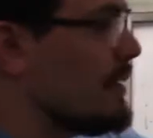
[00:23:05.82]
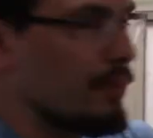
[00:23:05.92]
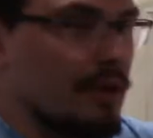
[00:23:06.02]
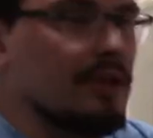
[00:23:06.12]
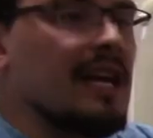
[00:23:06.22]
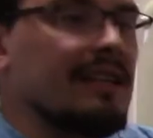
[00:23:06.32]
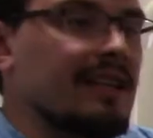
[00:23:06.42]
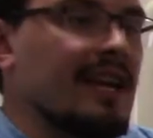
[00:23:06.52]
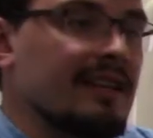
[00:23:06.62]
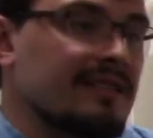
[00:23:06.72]
number in that
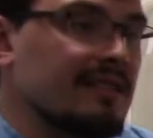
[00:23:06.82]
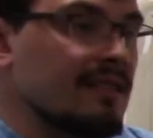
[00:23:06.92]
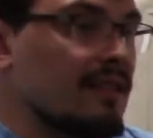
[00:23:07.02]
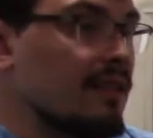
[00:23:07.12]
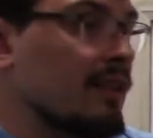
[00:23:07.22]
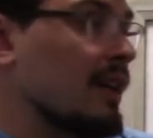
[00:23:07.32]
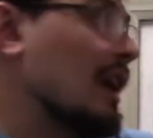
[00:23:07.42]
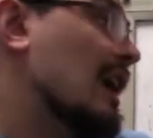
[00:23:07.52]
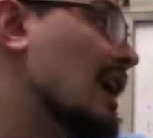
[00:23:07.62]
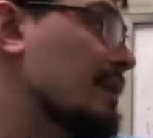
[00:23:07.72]
case.
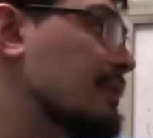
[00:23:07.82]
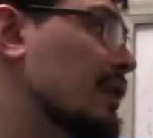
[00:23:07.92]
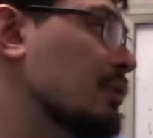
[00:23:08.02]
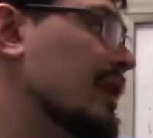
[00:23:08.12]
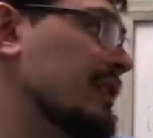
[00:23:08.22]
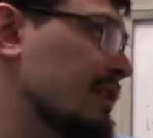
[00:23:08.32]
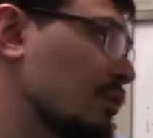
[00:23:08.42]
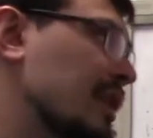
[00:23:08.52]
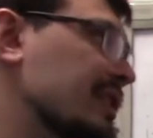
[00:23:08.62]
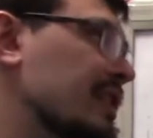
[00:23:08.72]
Well, the
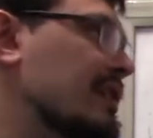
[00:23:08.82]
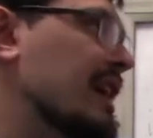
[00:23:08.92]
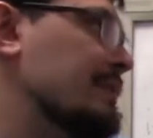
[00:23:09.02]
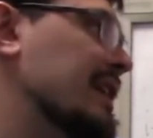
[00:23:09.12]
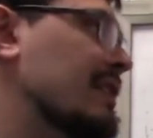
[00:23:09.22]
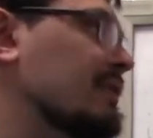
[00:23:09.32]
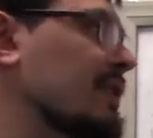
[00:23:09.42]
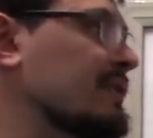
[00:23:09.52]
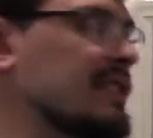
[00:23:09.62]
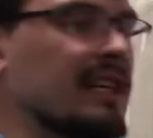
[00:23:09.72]
one thing you got to be careful
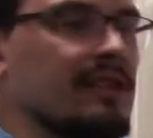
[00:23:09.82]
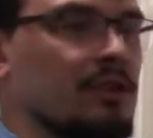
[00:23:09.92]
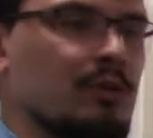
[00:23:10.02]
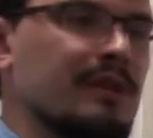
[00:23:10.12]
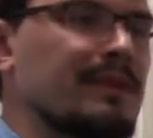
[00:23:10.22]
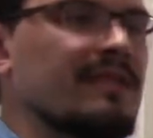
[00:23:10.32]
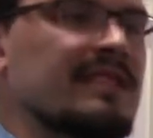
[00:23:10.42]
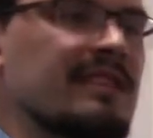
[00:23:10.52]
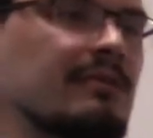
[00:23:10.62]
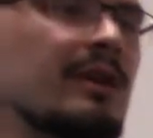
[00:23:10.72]
of is like the treatment of 0.